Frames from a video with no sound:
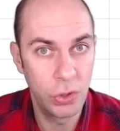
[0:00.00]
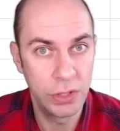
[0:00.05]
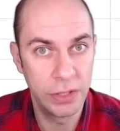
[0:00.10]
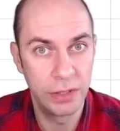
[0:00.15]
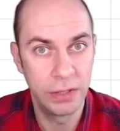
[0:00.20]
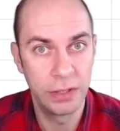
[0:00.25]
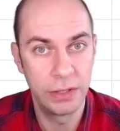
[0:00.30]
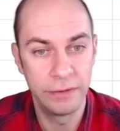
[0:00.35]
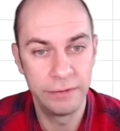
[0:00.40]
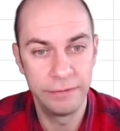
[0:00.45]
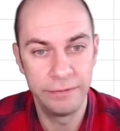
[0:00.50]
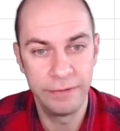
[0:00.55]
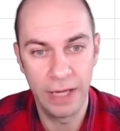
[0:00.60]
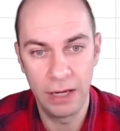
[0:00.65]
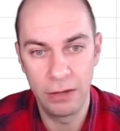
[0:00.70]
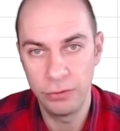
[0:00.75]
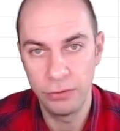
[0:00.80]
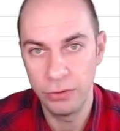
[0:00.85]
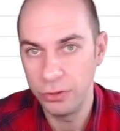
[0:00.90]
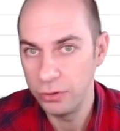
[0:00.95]
the
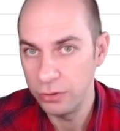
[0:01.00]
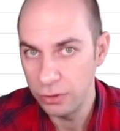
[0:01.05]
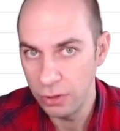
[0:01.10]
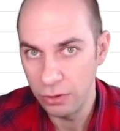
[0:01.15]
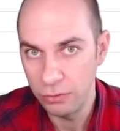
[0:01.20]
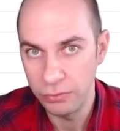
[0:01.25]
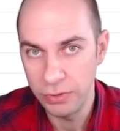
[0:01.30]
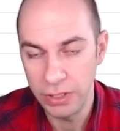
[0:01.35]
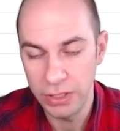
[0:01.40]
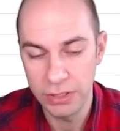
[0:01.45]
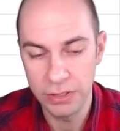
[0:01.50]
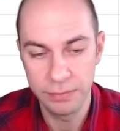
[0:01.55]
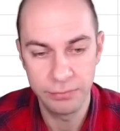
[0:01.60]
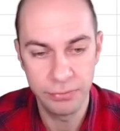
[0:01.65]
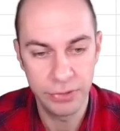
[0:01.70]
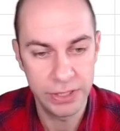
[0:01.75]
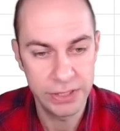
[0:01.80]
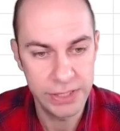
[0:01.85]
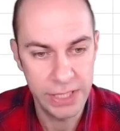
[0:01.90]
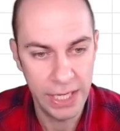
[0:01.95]
value. No need to
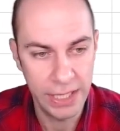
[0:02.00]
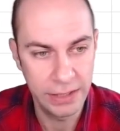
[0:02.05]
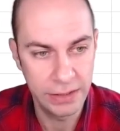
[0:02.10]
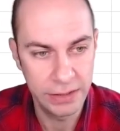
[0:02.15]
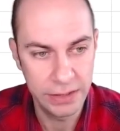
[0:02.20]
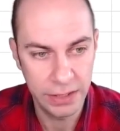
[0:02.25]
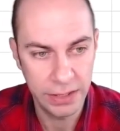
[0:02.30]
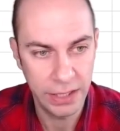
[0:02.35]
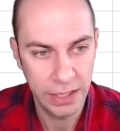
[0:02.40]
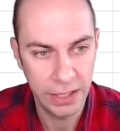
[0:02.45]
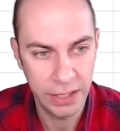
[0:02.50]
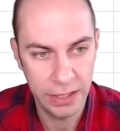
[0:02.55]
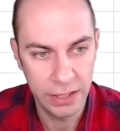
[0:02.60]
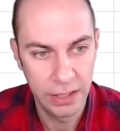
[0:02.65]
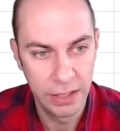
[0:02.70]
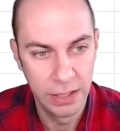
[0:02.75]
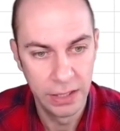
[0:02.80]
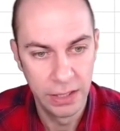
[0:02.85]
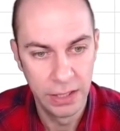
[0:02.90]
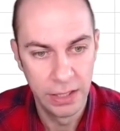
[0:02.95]
press Enter here.
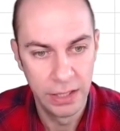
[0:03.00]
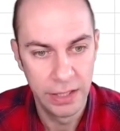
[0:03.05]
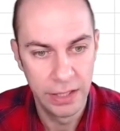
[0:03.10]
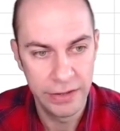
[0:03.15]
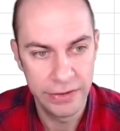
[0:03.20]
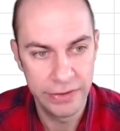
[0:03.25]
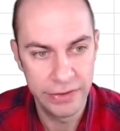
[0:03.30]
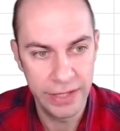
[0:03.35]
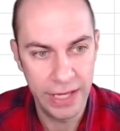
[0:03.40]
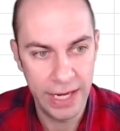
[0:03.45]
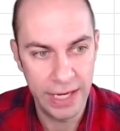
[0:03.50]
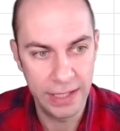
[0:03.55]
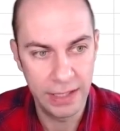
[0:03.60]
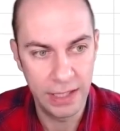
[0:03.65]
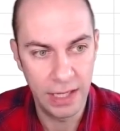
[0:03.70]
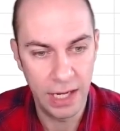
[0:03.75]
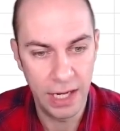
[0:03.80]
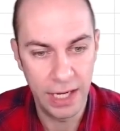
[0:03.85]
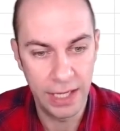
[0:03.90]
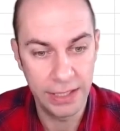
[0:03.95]
Then
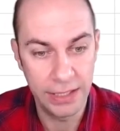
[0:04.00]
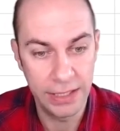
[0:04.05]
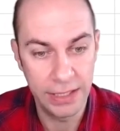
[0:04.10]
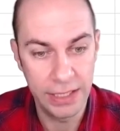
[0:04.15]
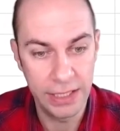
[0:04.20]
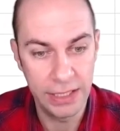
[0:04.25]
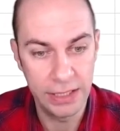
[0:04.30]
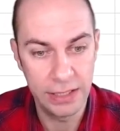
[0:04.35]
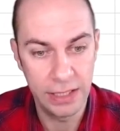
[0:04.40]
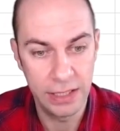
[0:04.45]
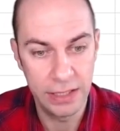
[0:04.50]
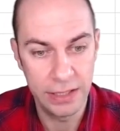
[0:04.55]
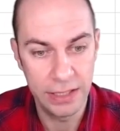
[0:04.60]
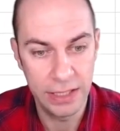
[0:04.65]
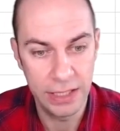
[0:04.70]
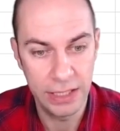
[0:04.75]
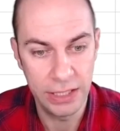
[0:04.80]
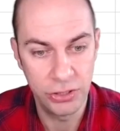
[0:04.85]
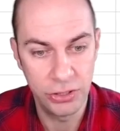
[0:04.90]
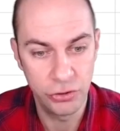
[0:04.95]
I need the
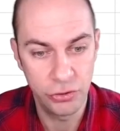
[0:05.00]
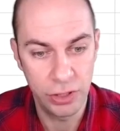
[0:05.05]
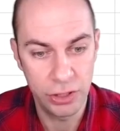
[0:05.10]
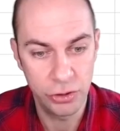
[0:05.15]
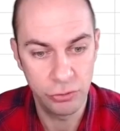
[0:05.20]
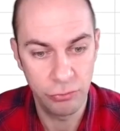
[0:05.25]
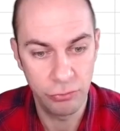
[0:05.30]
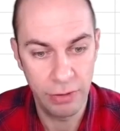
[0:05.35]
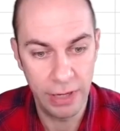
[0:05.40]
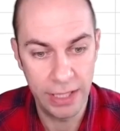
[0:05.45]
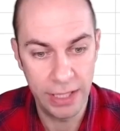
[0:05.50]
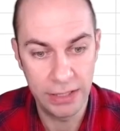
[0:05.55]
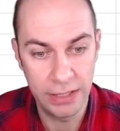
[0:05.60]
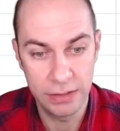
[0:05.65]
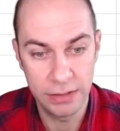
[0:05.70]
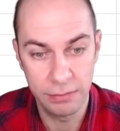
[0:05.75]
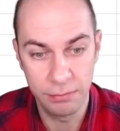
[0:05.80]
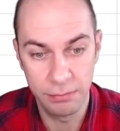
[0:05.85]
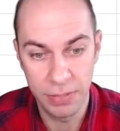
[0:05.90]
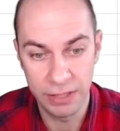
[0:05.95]
interest
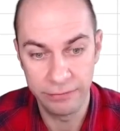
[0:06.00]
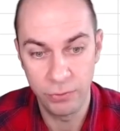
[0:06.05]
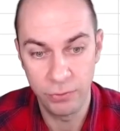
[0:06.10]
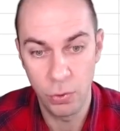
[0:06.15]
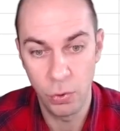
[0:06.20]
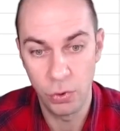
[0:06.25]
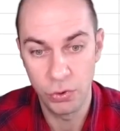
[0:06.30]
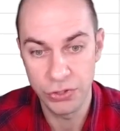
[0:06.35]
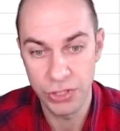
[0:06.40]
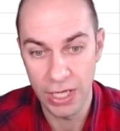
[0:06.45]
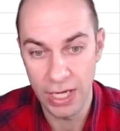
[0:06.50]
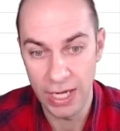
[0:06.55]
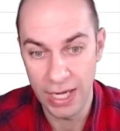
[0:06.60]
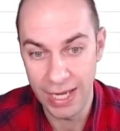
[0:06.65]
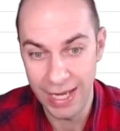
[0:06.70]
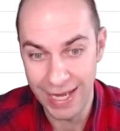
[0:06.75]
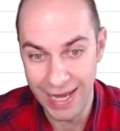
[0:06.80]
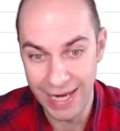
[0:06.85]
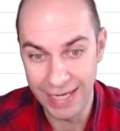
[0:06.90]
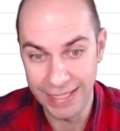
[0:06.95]
rate, but of course,
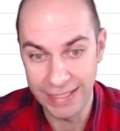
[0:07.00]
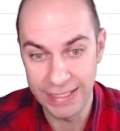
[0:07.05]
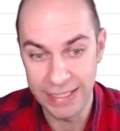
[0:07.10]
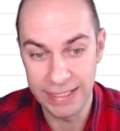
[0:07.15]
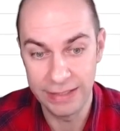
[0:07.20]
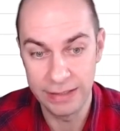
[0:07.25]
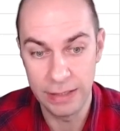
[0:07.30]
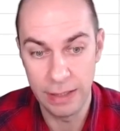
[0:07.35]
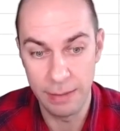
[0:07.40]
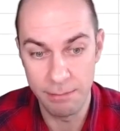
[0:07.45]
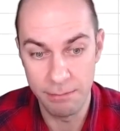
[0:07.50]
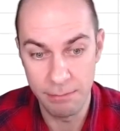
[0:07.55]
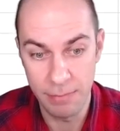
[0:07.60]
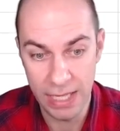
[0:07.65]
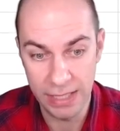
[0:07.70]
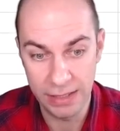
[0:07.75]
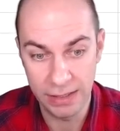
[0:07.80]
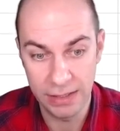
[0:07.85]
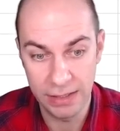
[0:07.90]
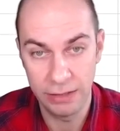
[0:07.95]
I need the
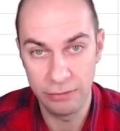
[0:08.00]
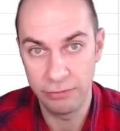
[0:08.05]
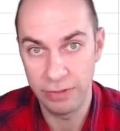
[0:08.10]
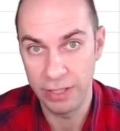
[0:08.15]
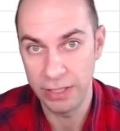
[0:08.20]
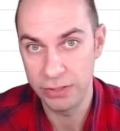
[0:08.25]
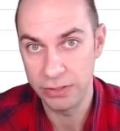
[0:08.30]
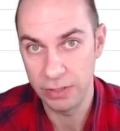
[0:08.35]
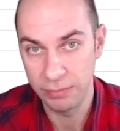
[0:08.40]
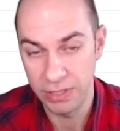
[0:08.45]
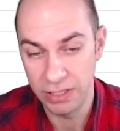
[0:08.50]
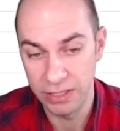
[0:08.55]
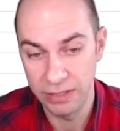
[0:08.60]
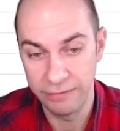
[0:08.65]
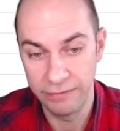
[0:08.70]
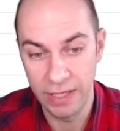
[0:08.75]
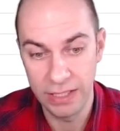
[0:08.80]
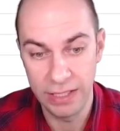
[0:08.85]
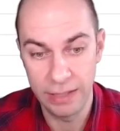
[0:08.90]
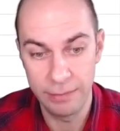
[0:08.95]
monthly rate. So I'm going to
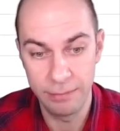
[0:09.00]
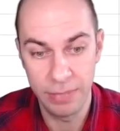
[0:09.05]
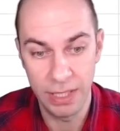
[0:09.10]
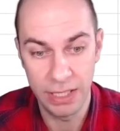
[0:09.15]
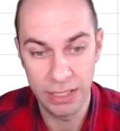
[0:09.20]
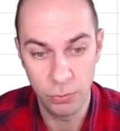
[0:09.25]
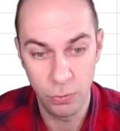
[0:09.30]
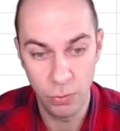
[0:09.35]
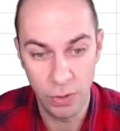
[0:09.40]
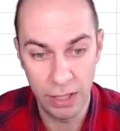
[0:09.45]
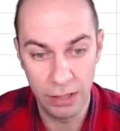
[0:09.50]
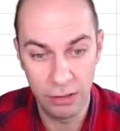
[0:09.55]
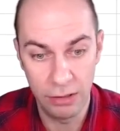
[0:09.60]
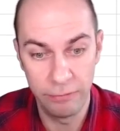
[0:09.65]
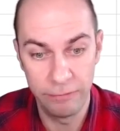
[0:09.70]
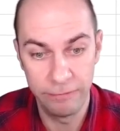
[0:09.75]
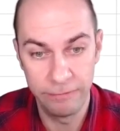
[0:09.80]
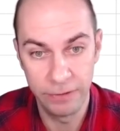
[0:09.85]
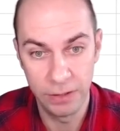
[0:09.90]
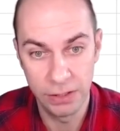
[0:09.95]
divide that by
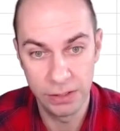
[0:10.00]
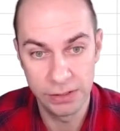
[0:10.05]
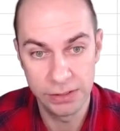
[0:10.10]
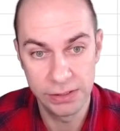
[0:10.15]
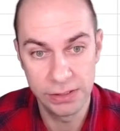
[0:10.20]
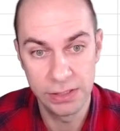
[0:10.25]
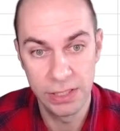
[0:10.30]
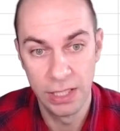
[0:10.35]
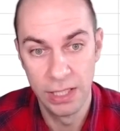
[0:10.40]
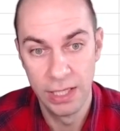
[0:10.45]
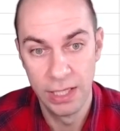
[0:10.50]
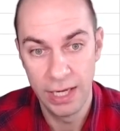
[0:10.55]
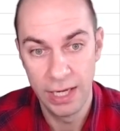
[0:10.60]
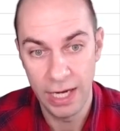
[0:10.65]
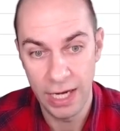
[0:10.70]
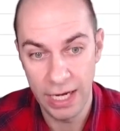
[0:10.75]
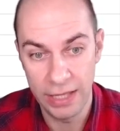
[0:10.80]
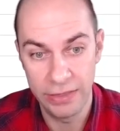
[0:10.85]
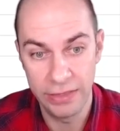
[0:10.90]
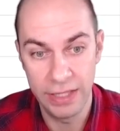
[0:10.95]
12 first,
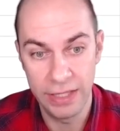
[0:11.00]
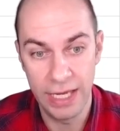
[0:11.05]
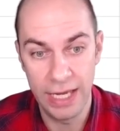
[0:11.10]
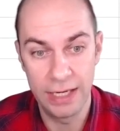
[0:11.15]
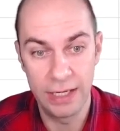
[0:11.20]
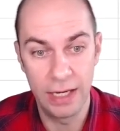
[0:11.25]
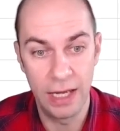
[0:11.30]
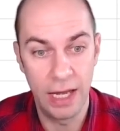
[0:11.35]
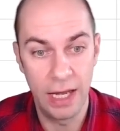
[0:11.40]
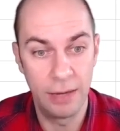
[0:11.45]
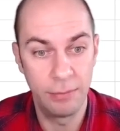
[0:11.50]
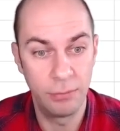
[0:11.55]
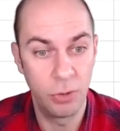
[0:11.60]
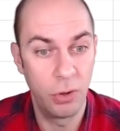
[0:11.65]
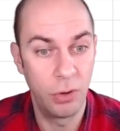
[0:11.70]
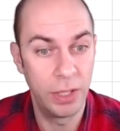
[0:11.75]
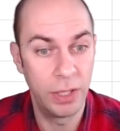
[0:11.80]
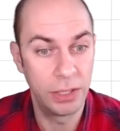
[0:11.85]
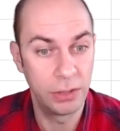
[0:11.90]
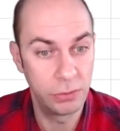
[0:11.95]
and then I'm
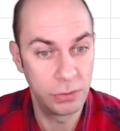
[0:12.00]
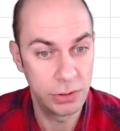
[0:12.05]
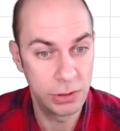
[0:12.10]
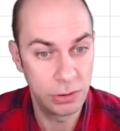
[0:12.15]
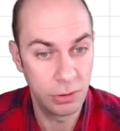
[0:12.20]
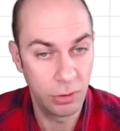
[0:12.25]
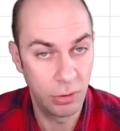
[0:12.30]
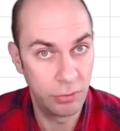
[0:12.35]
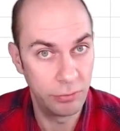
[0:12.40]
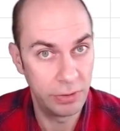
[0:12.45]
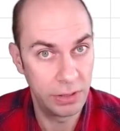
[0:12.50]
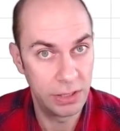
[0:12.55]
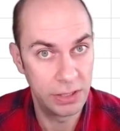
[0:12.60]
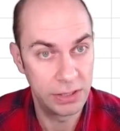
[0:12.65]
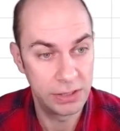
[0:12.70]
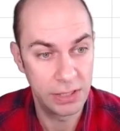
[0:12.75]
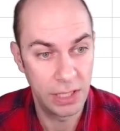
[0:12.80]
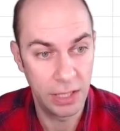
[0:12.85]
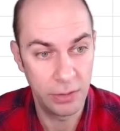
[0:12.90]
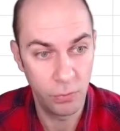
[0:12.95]
going to store it
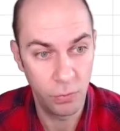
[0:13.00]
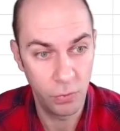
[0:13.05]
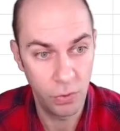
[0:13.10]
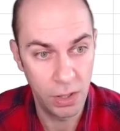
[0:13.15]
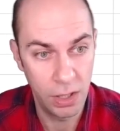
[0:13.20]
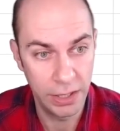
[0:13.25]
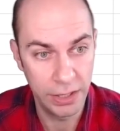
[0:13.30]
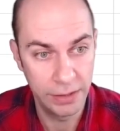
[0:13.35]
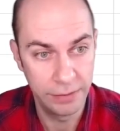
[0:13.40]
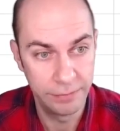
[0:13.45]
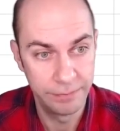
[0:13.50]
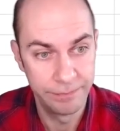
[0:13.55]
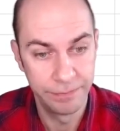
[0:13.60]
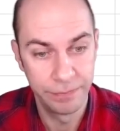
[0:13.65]
as IY.